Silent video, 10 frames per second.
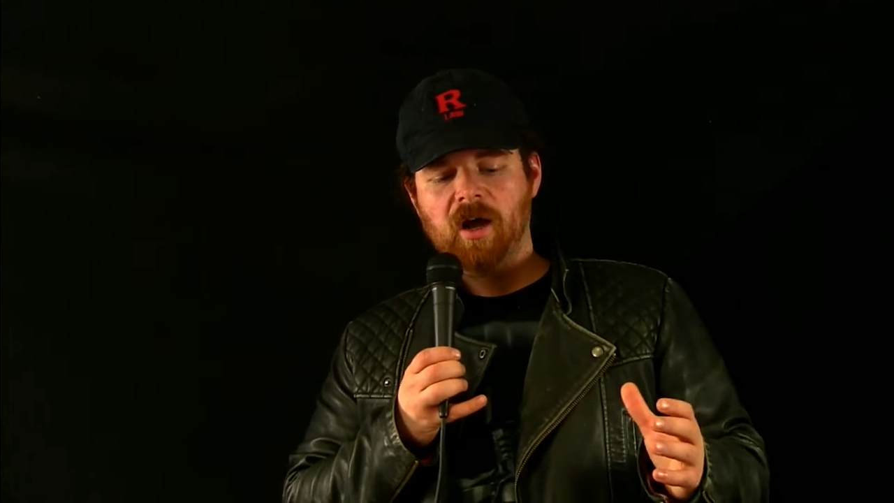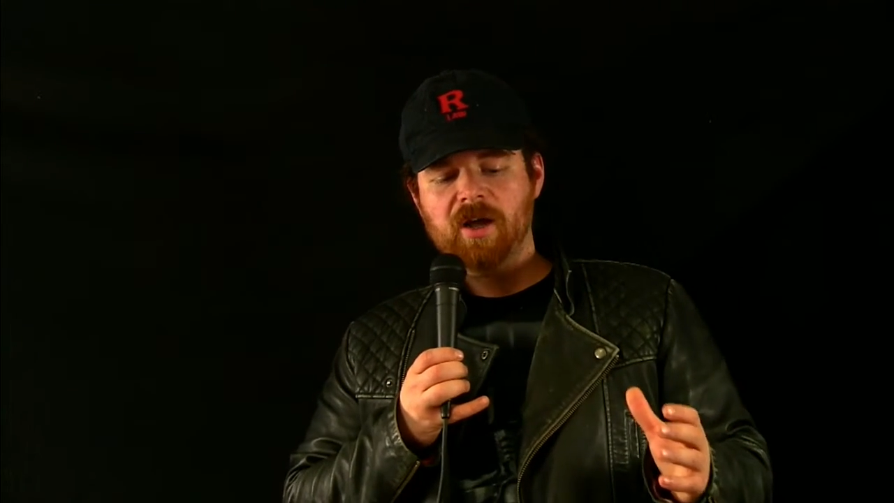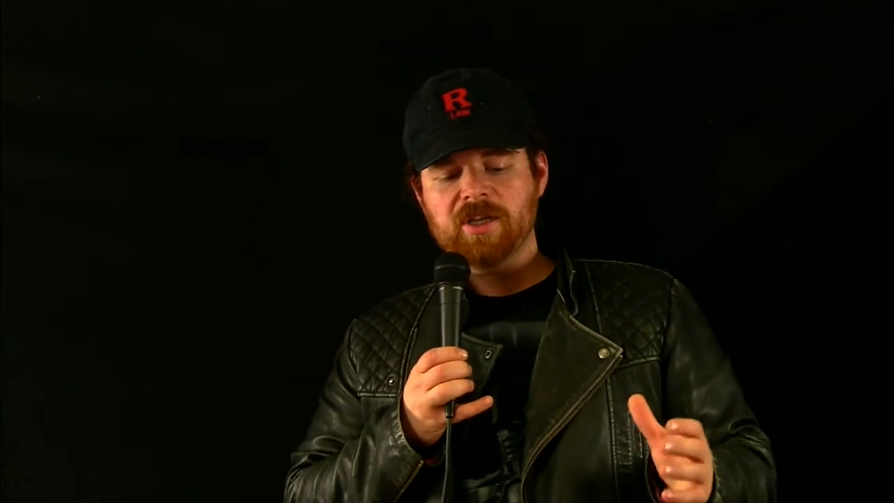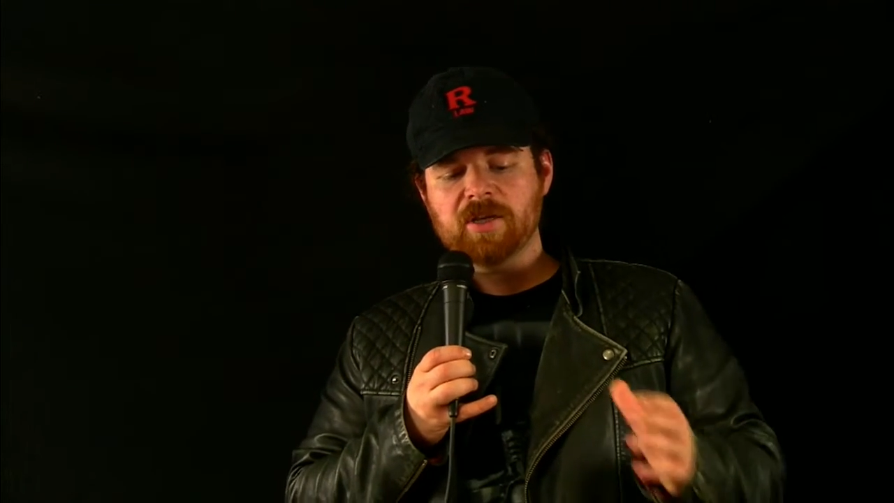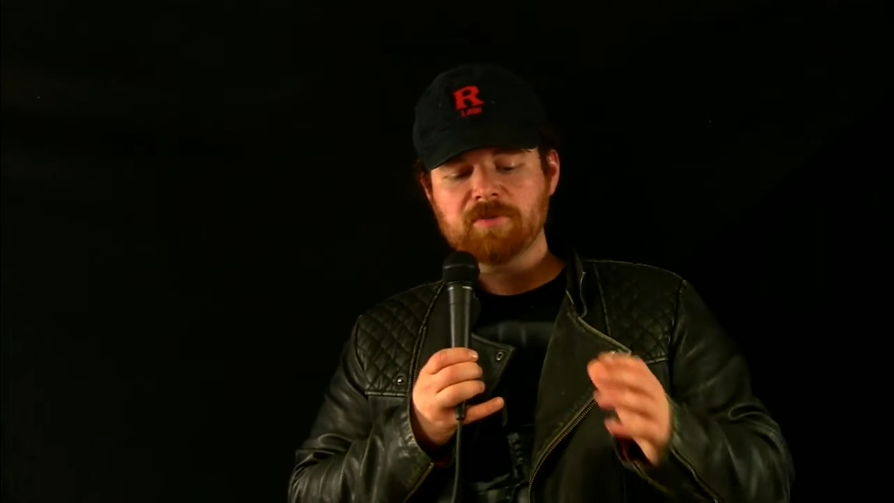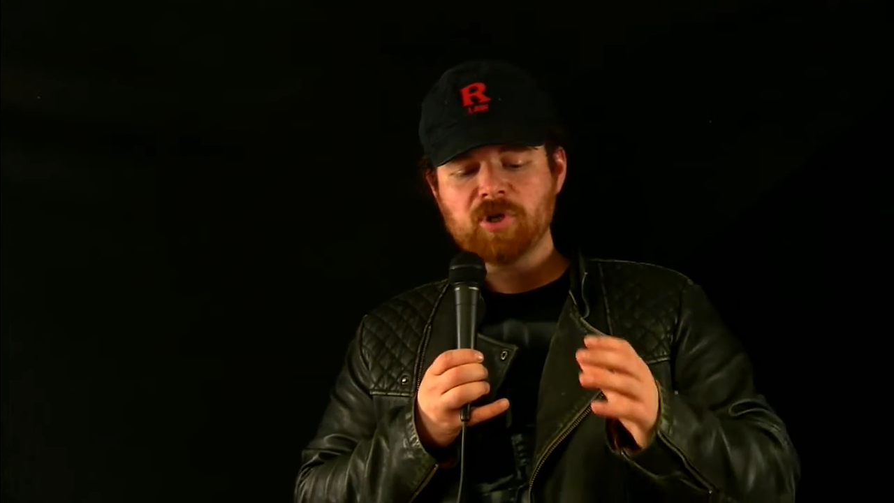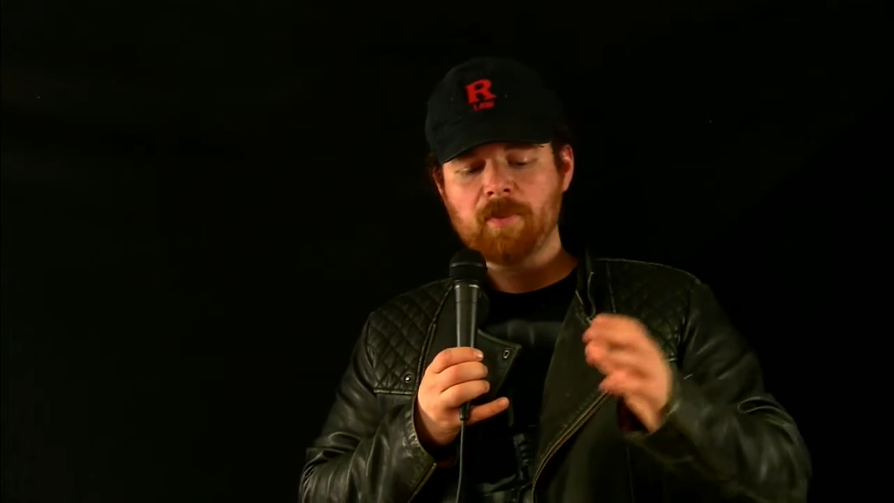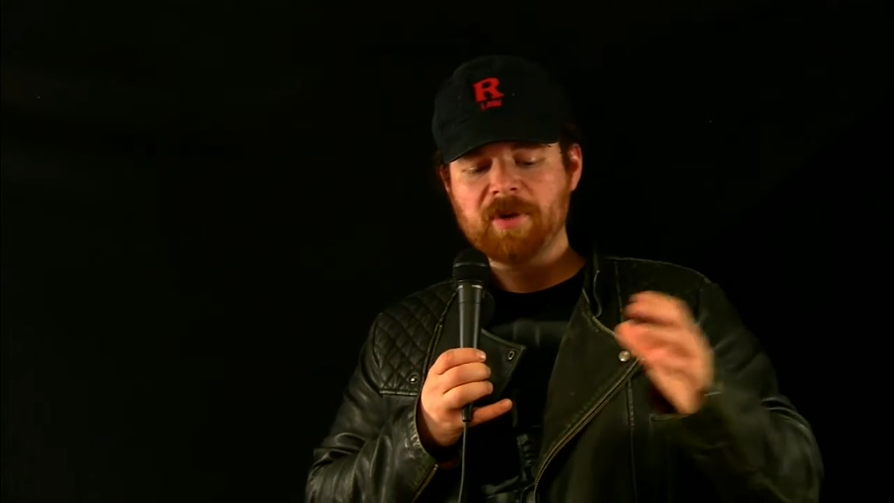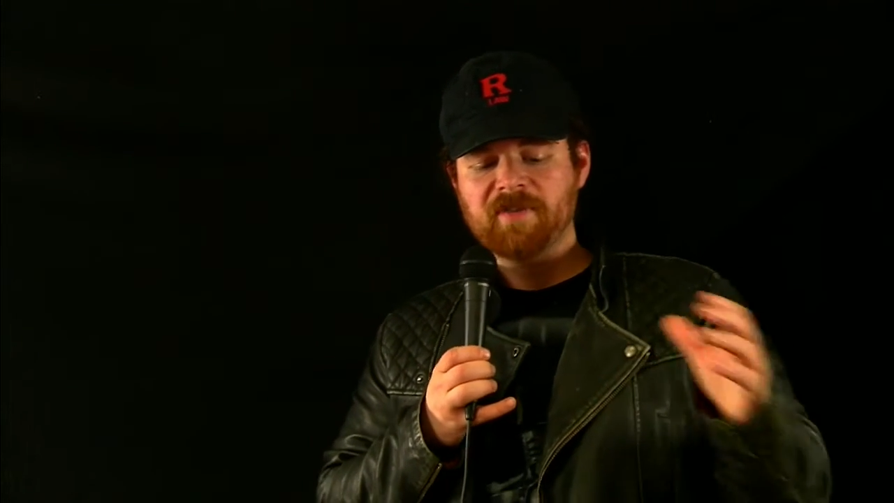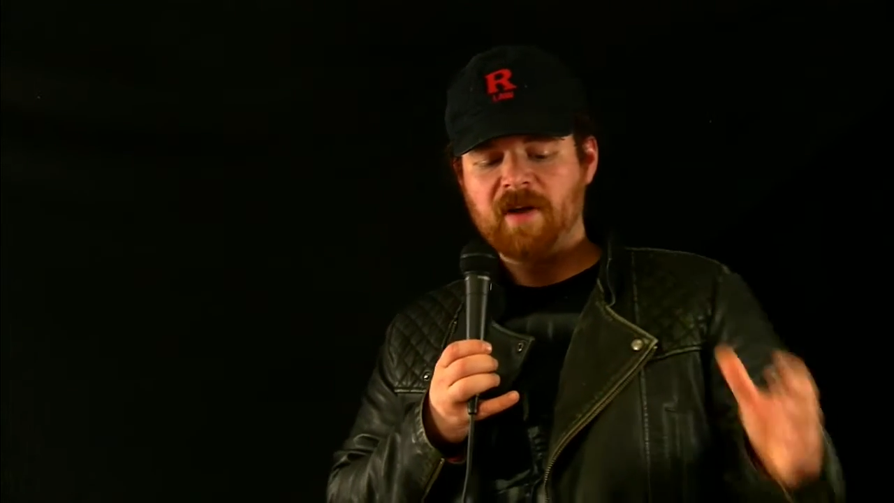He could do a
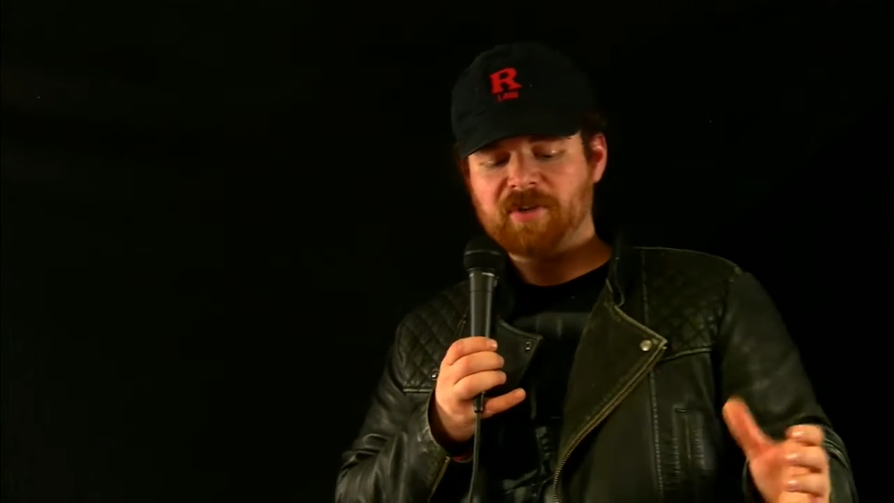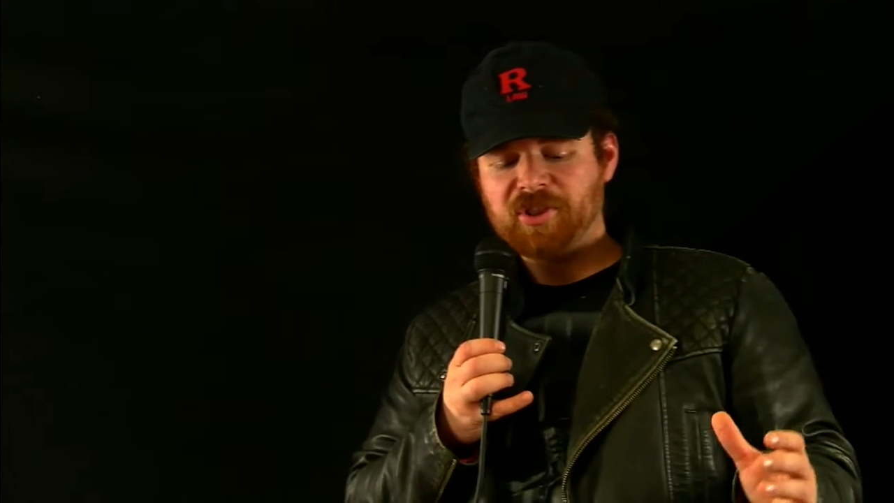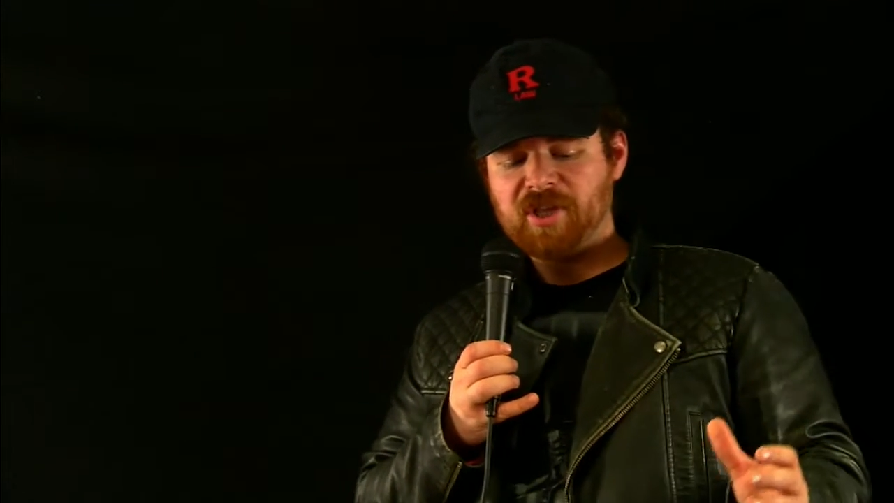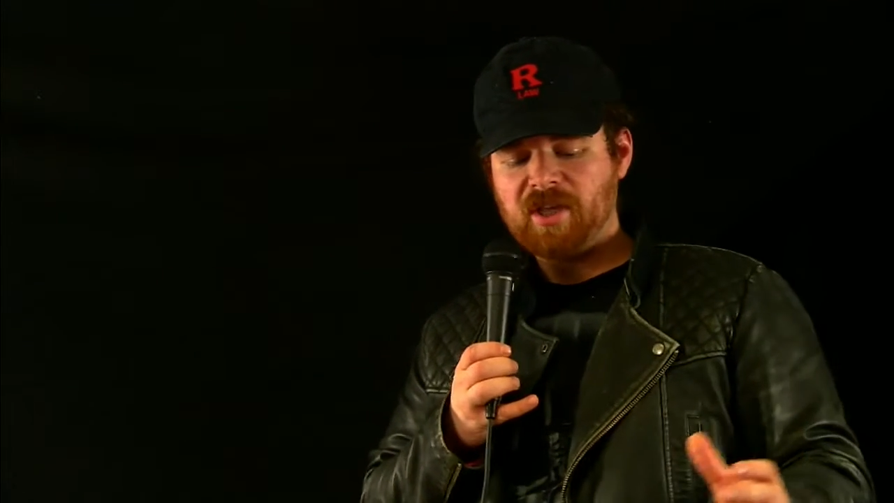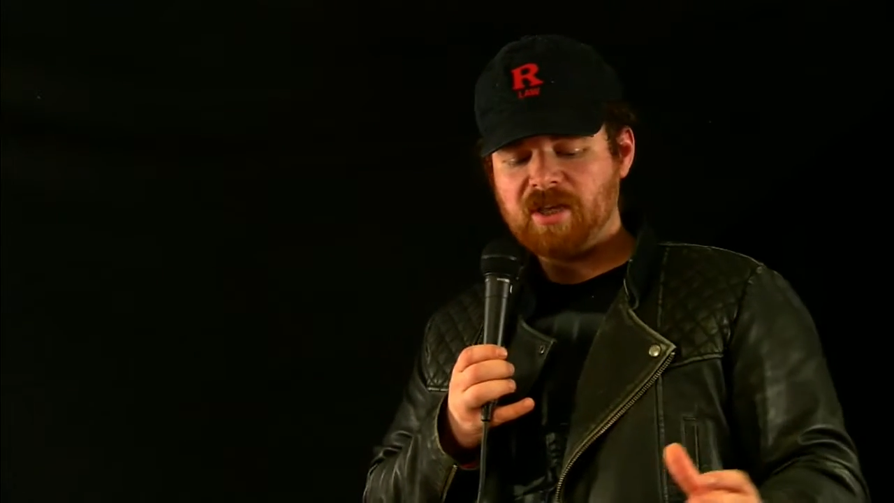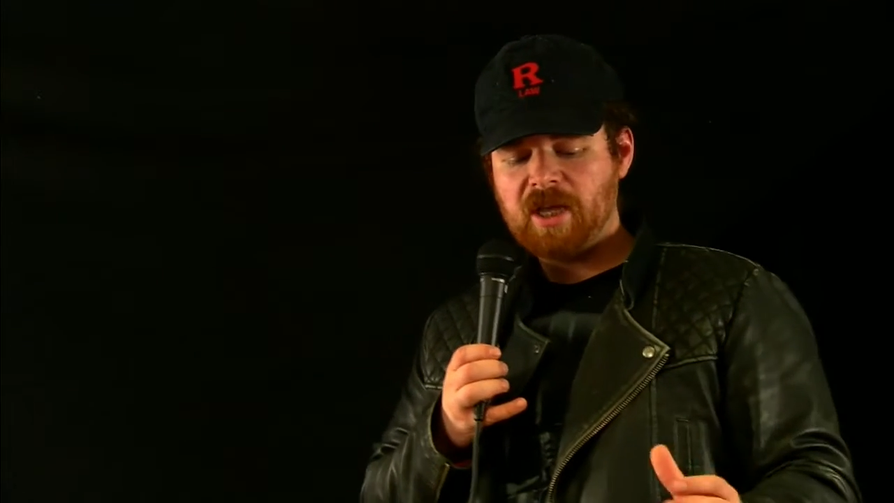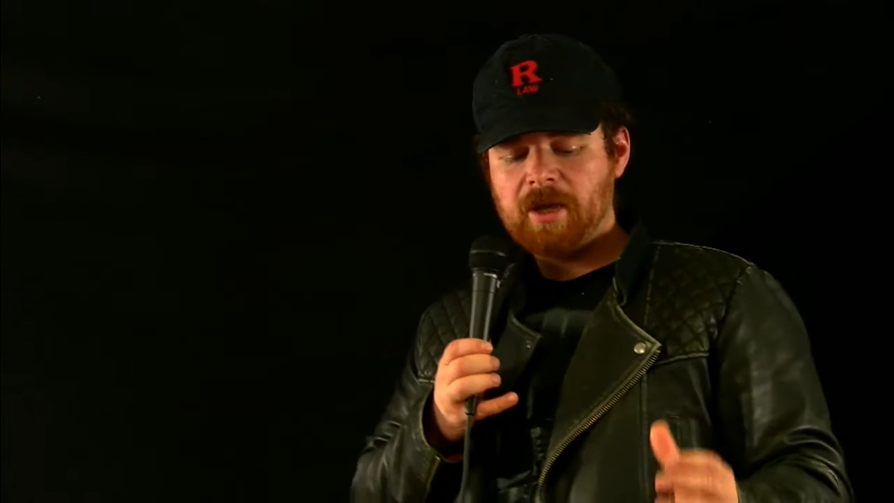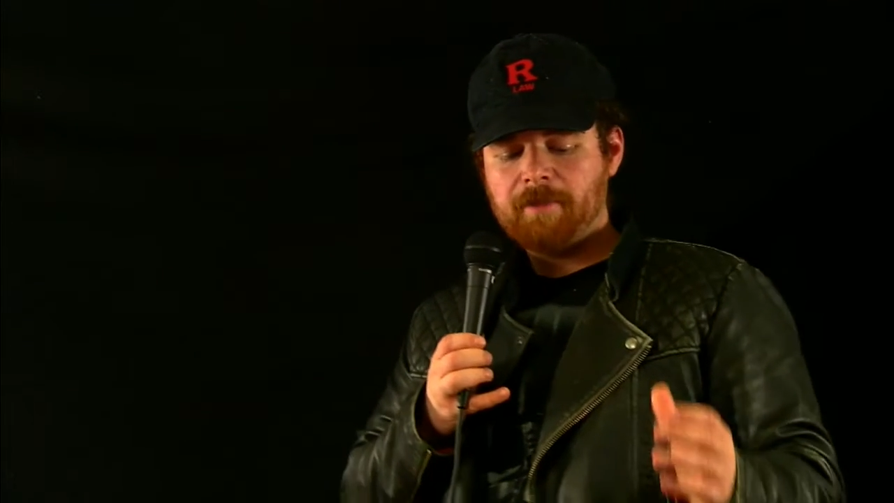bit of everything.